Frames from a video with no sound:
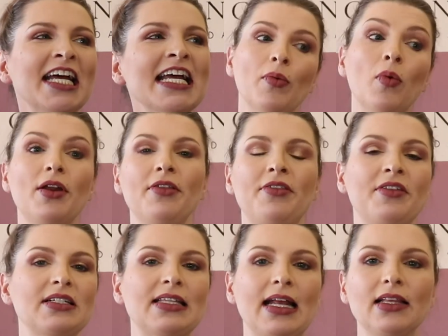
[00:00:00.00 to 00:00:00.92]
One of the
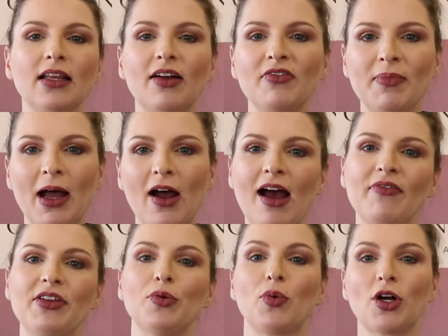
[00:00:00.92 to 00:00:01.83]
things I love about
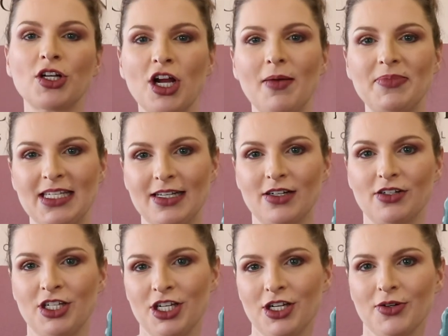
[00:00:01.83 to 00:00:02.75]
having the workshops here
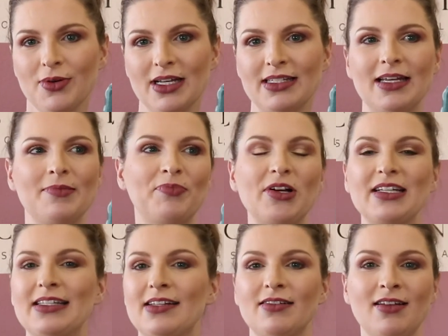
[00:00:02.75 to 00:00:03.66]
too is it
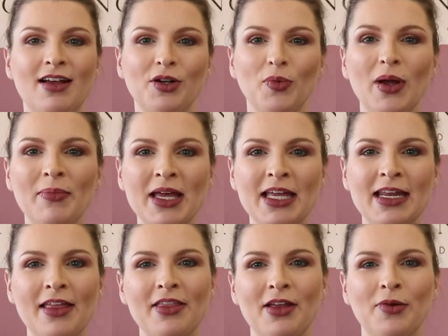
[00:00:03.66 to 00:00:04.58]
brings in a ton of women,
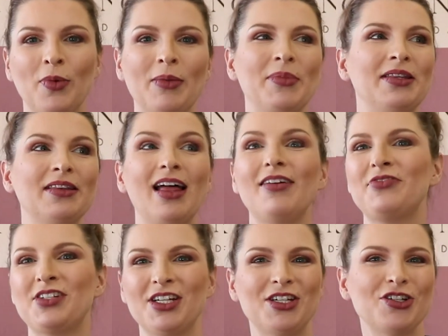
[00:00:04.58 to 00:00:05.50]
and then women
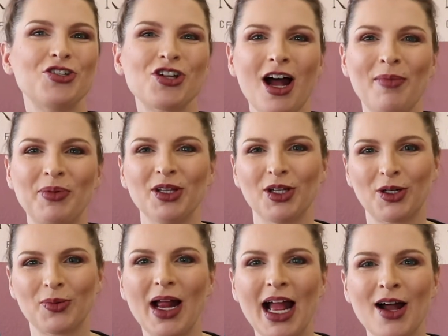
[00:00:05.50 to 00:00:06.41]
love to shop and look
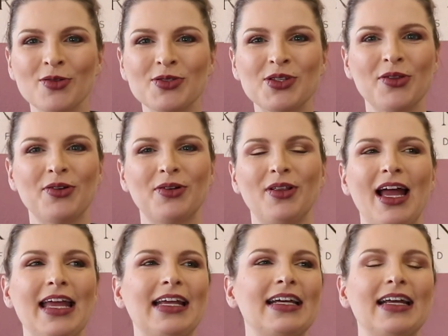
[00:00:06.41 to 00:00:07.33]
around, so they're
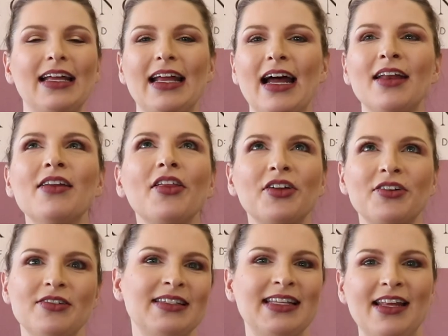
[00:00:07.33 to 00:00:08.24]
like, another
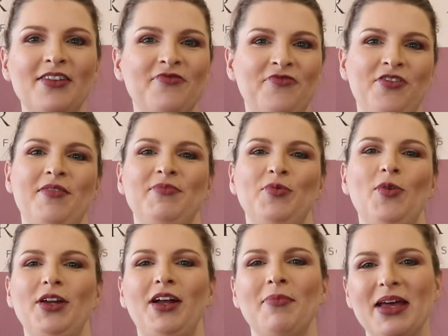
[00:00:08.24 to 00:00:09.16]
incentive for them to
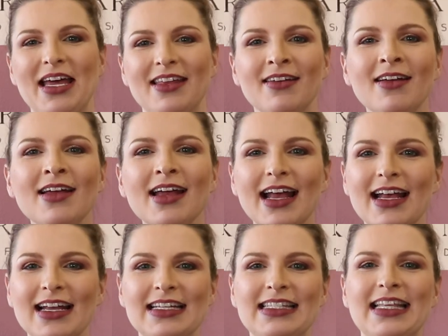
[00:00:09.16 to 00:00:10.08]
want to come in
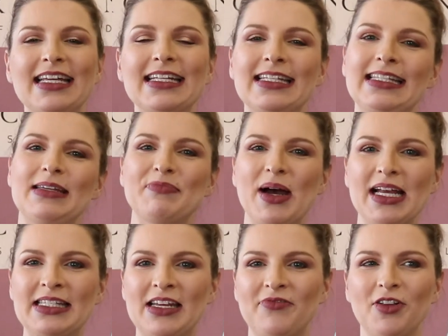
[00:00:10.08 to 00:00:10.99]
is they get to see my
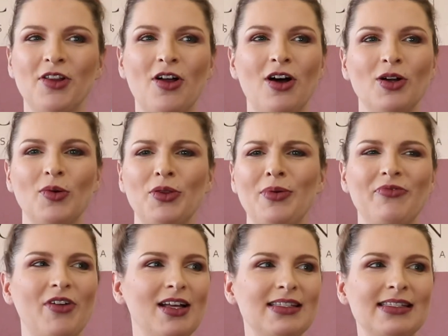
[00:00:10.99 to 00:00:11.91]
stuff along with, we've
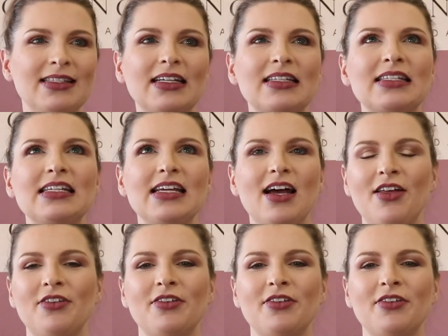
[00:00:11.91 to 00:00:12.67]
got 60